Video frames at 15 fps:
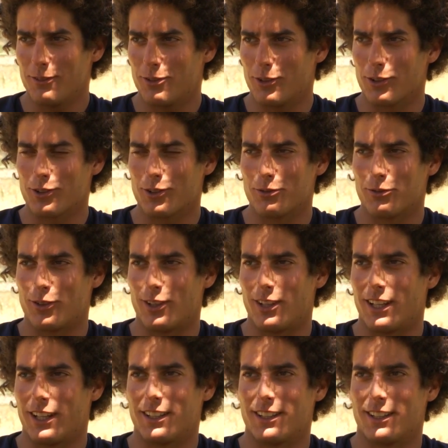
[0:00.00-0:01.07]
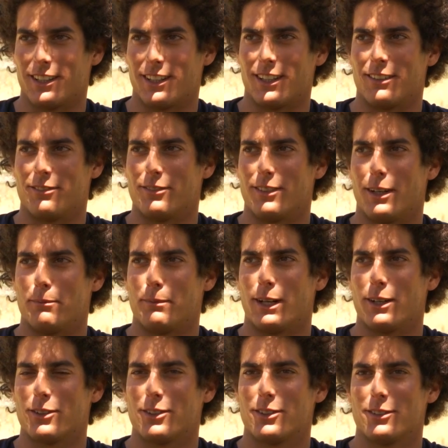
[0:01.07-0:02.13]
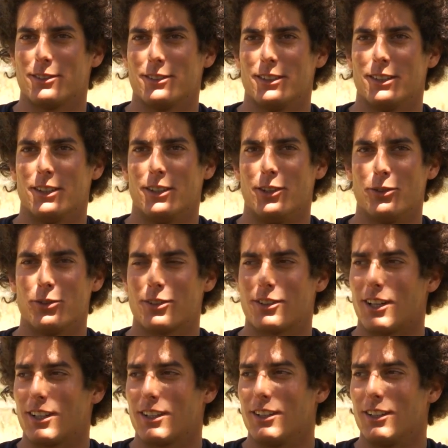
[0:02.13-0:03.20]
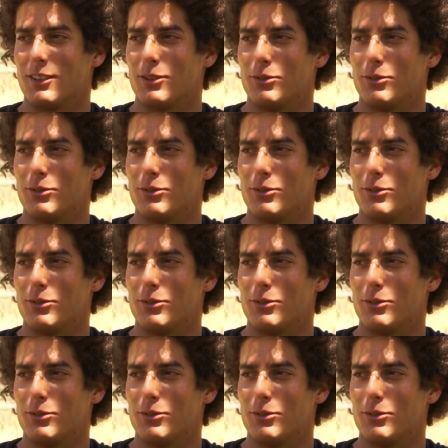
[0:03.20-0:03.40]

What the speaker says: First of all, like about you starting